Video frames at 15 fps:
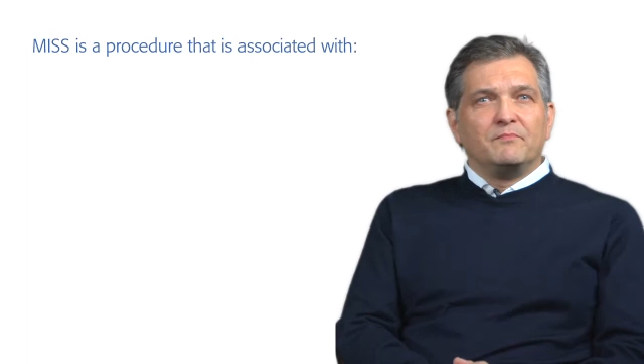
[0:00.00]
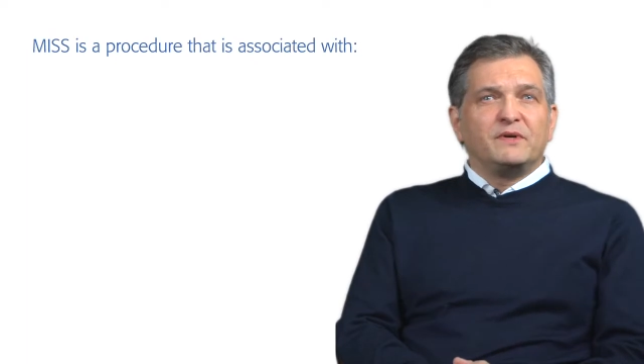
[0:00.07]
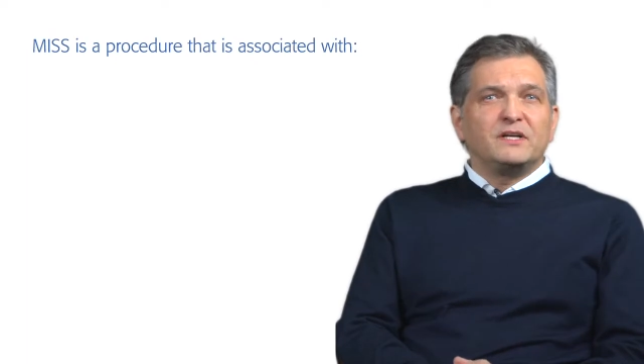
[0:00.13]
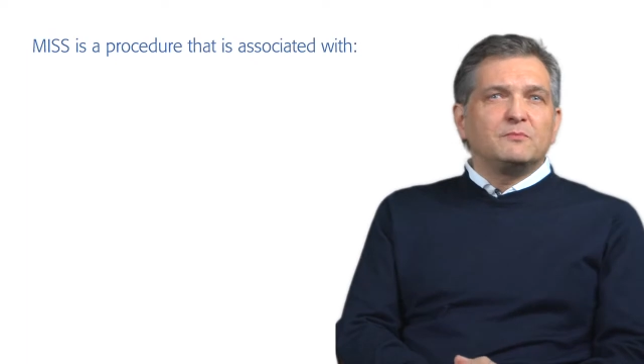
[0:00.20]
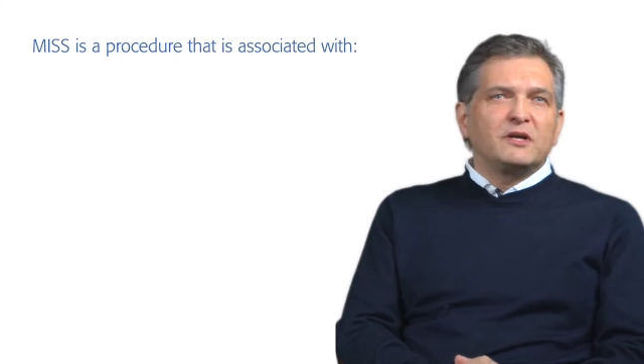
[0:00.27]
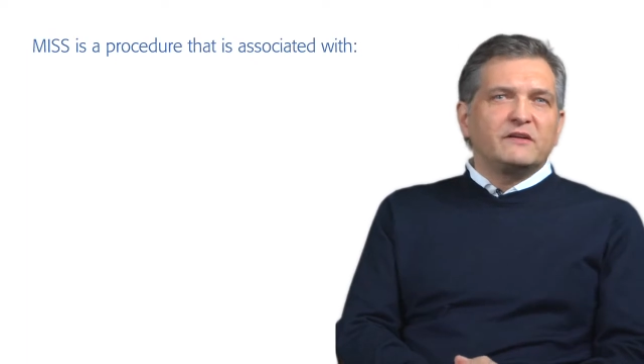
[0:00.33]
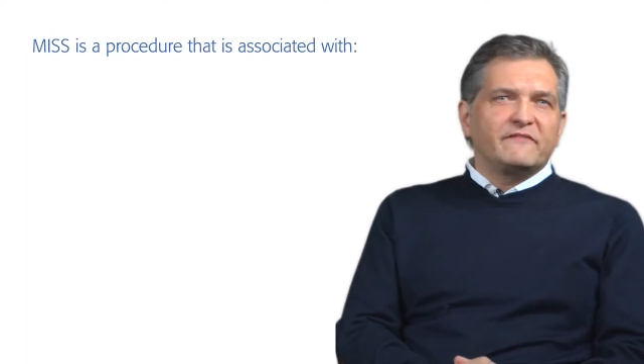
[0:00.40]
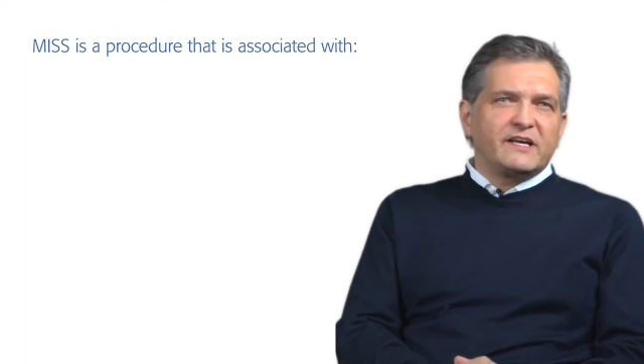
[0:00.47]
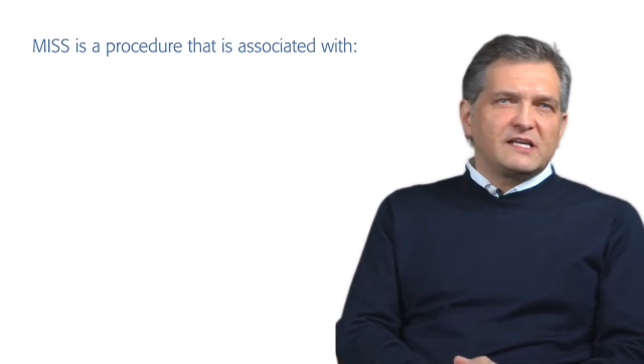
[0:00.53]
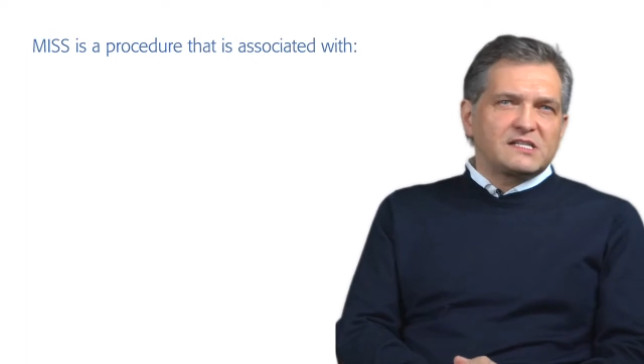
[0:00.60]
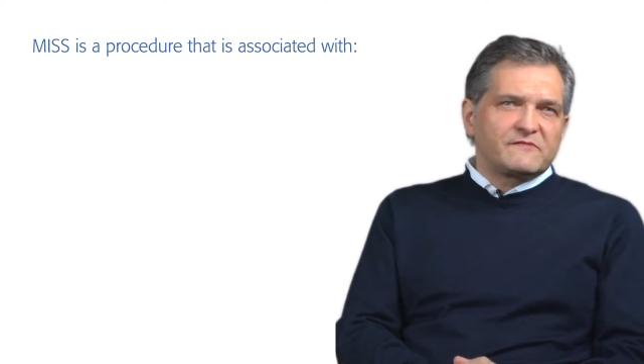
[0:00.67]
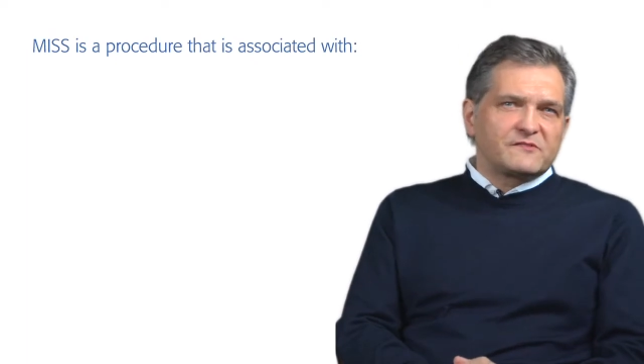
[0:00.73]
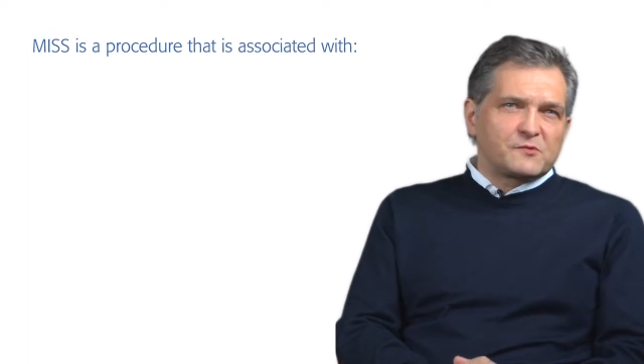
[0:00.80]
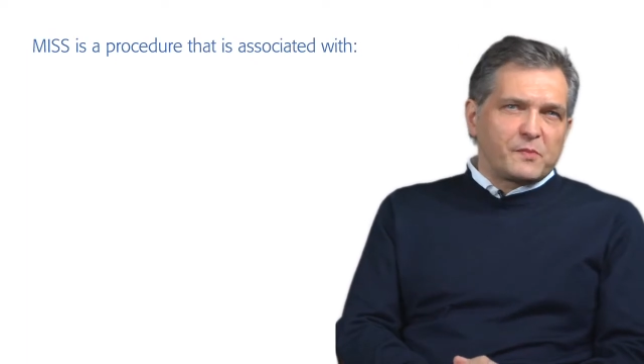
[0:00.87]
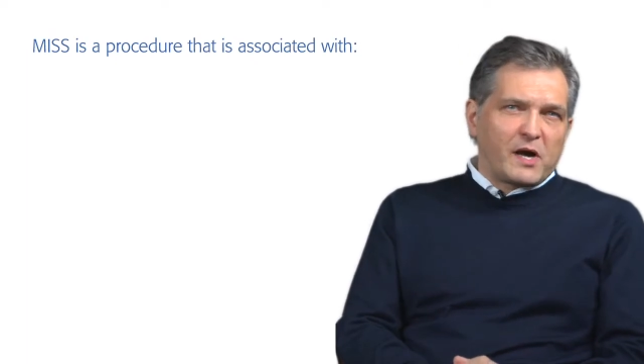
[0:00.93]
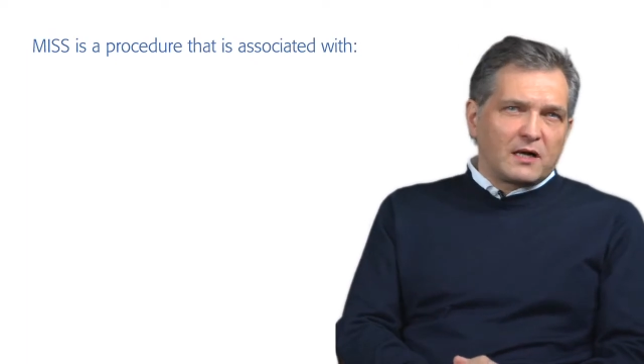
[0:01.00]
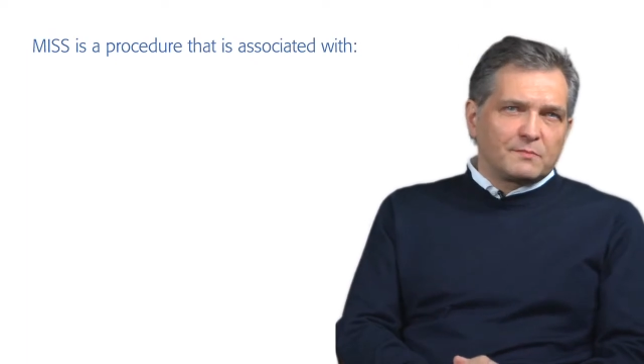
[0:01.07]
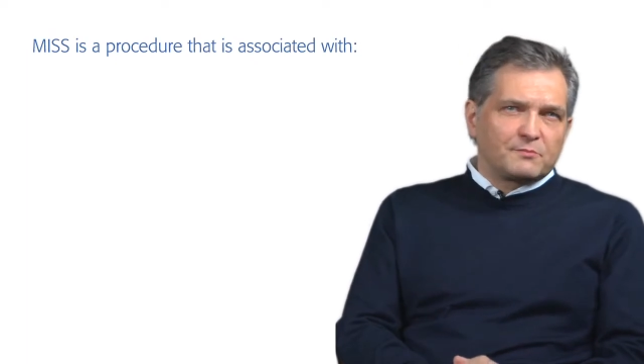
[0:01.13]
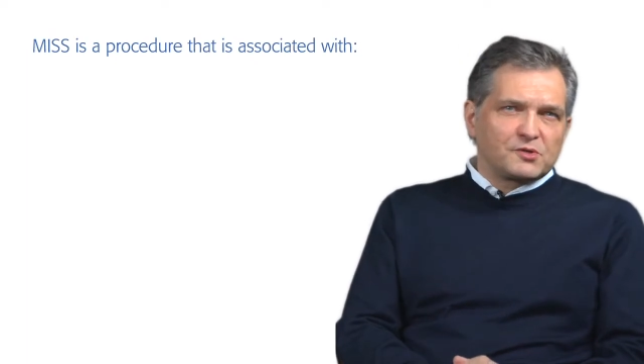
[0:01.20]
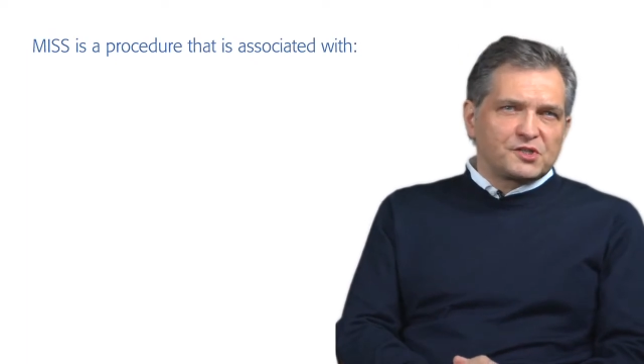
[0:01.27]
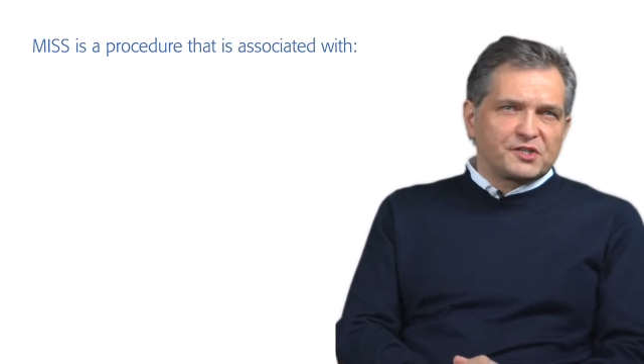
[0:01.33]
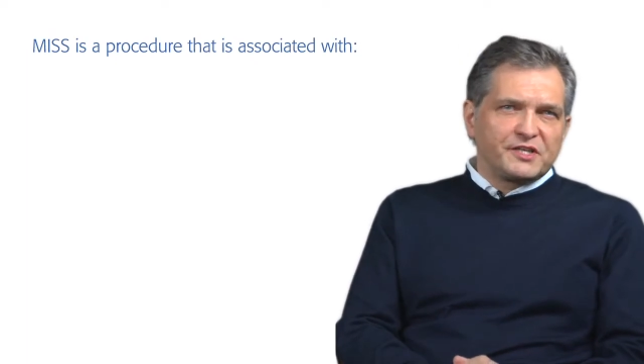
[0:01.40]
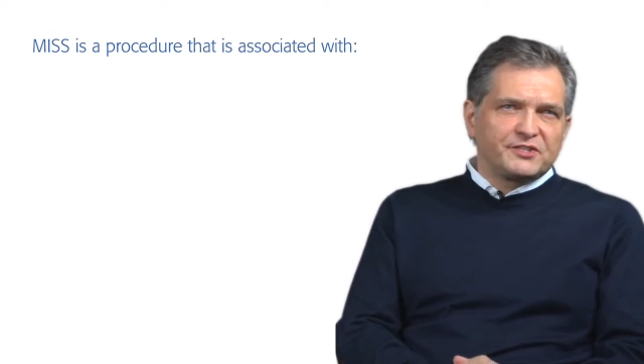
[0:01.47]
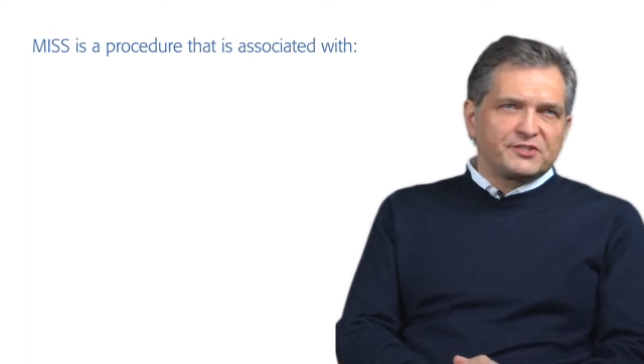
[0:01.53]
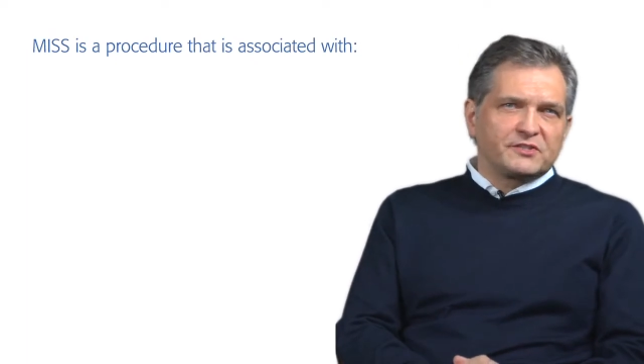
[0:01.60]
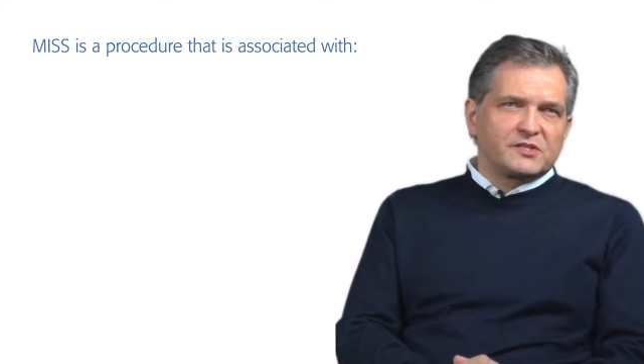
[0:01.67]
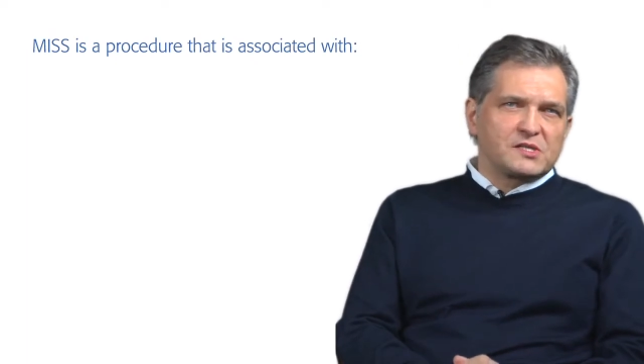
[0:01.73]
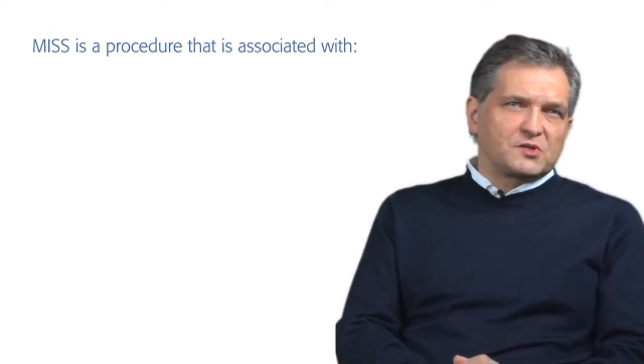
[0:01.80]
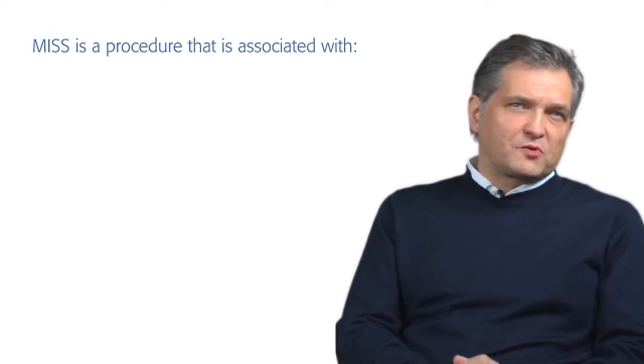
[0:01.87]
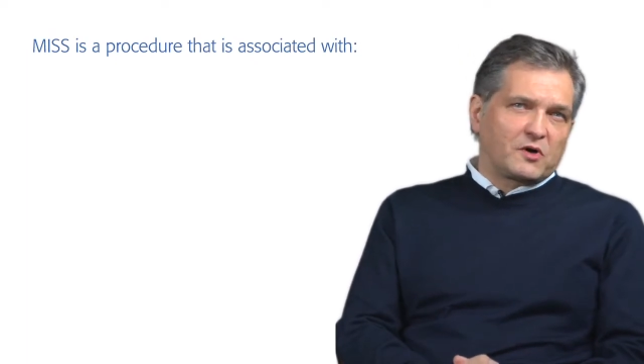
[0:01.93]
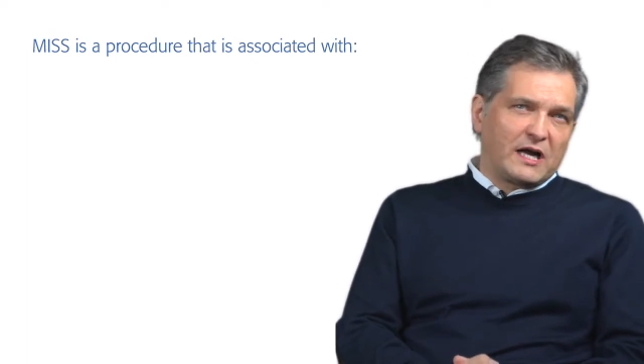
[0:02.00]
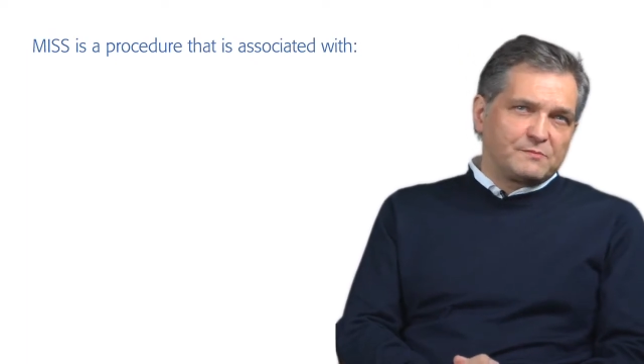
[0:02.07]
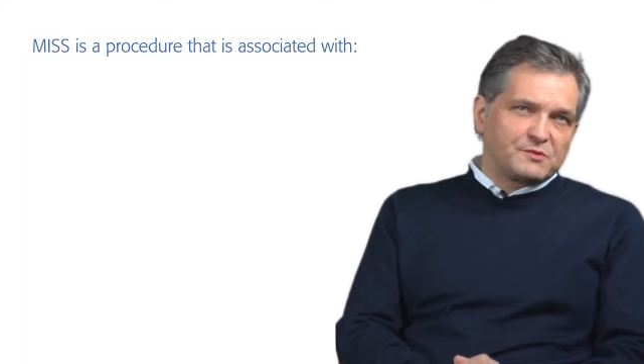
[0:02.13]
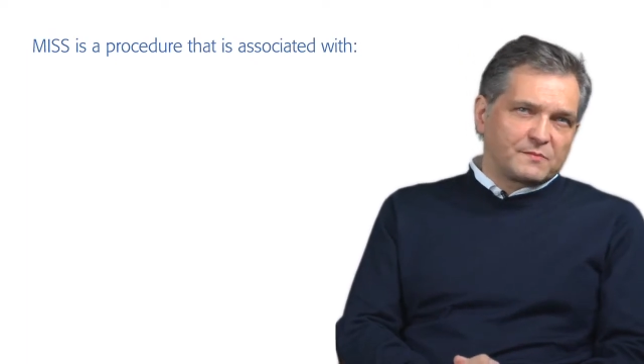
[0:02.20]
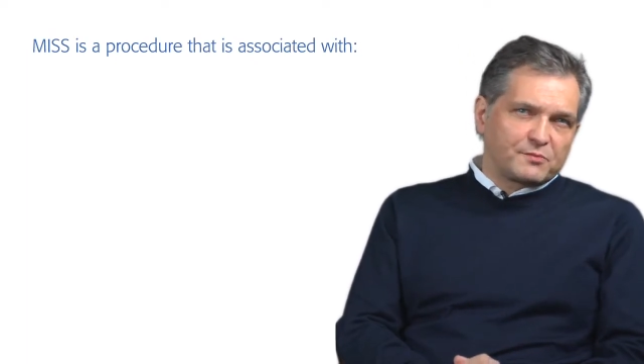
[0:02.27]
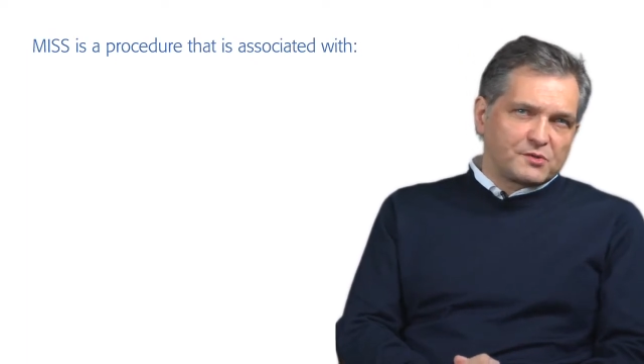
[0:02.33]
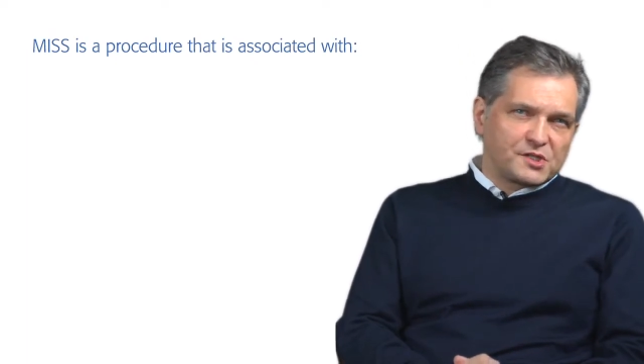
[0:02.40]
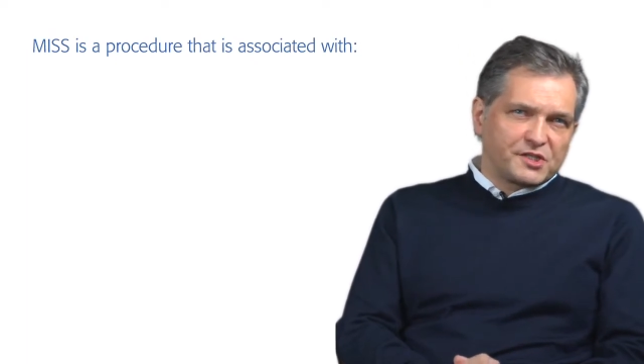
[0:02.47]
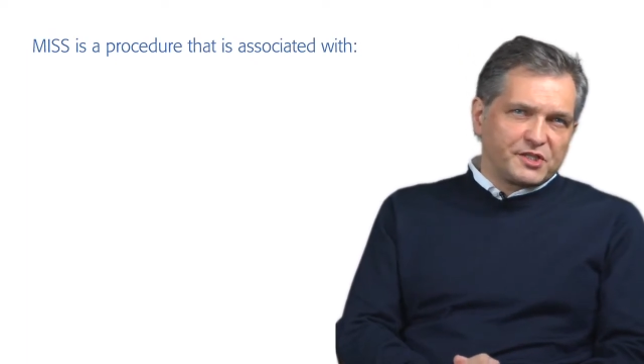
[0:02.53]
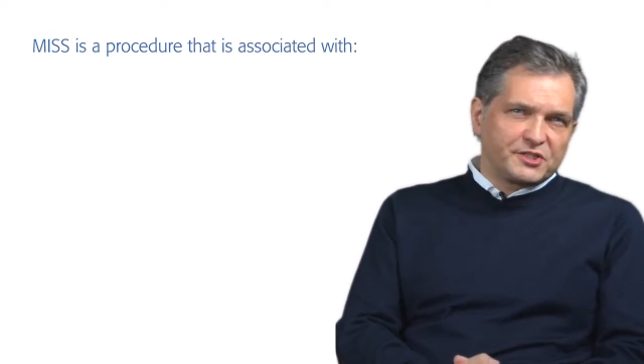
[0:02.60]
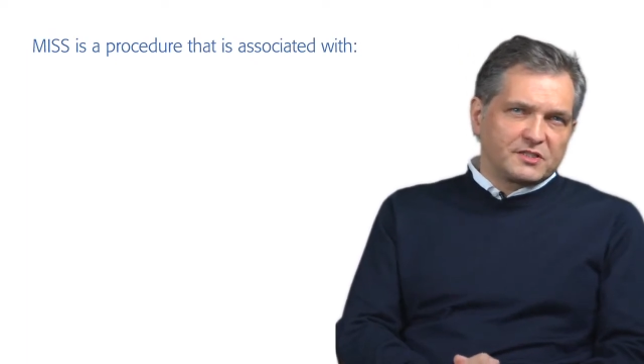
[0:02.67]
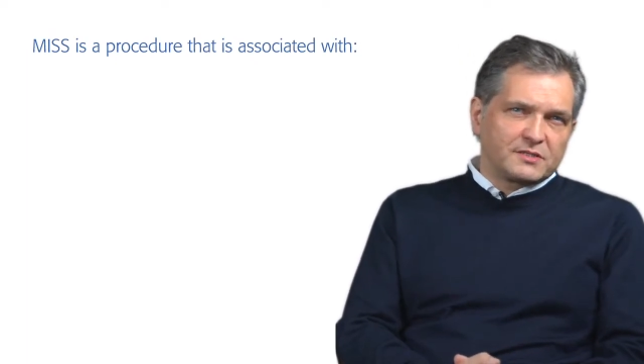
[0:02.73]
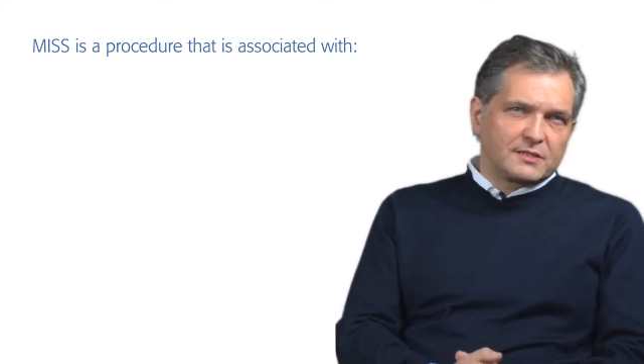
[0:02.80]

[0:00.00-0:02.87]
minimally invasive spinal procedure describes a procedure